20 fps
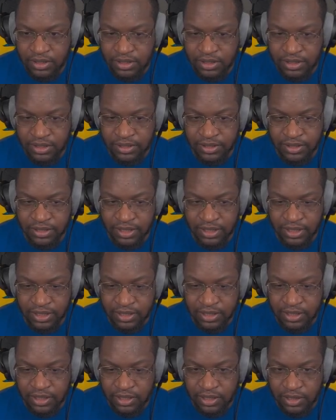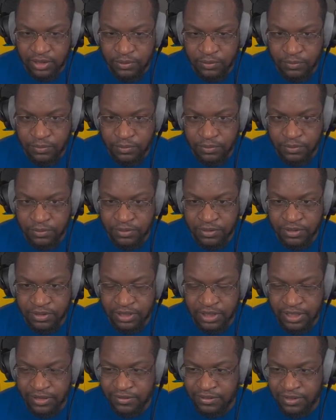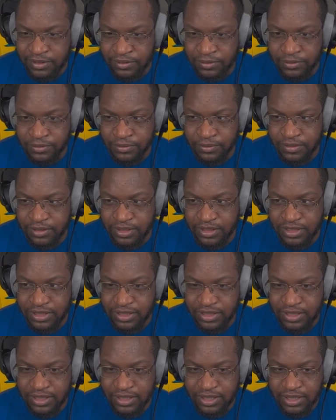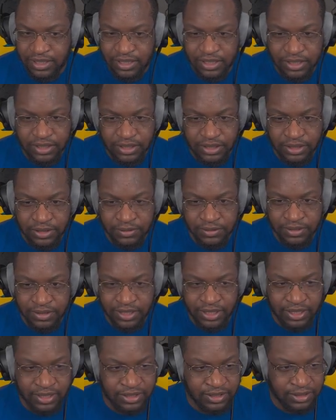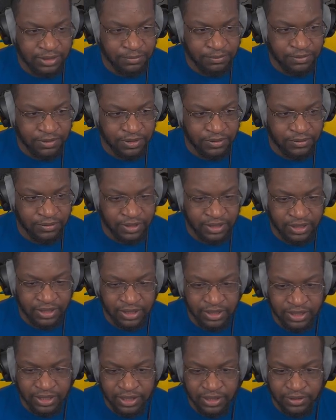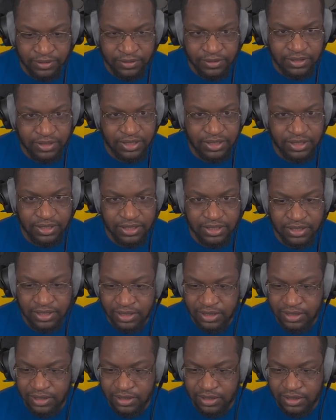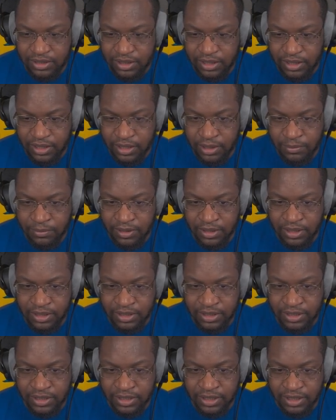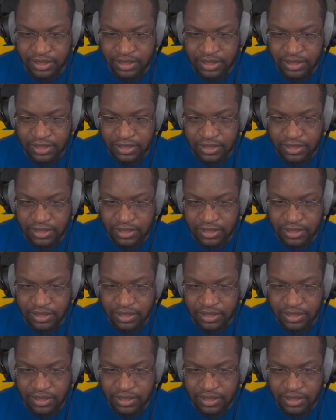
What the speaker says: I said, we'll have to deal with that at some point. Right now, it's not a terrible idea.